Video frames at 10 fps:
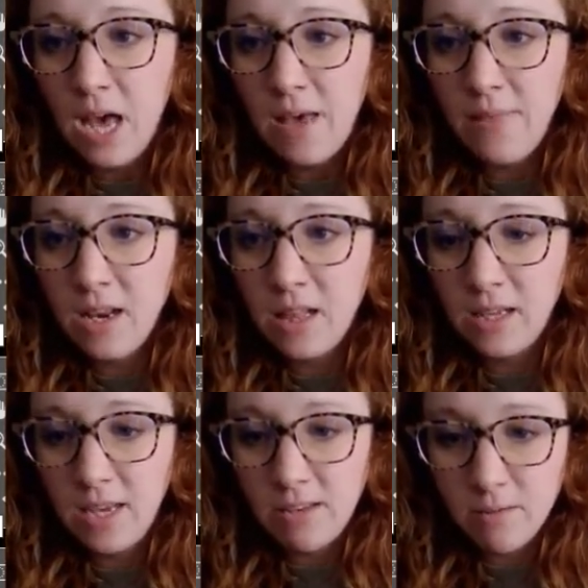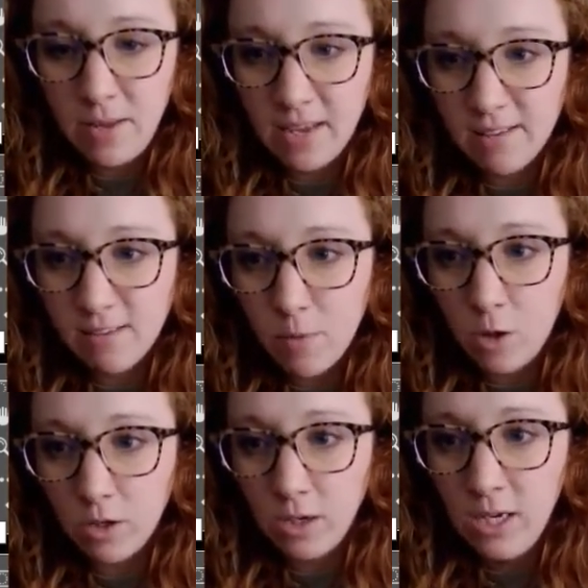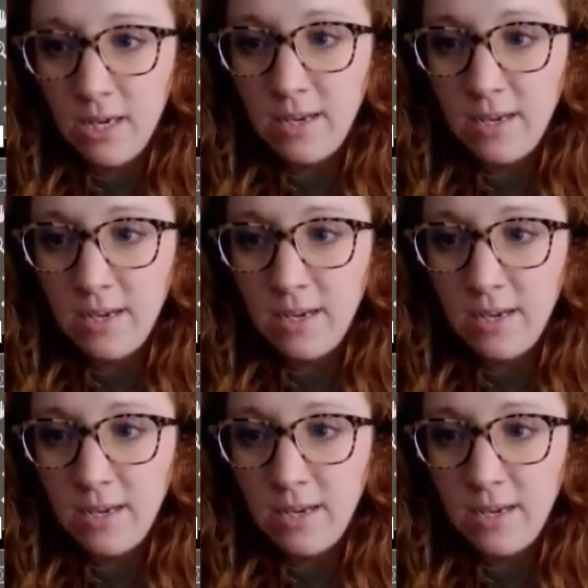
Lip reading: and then clicking to make it smaller.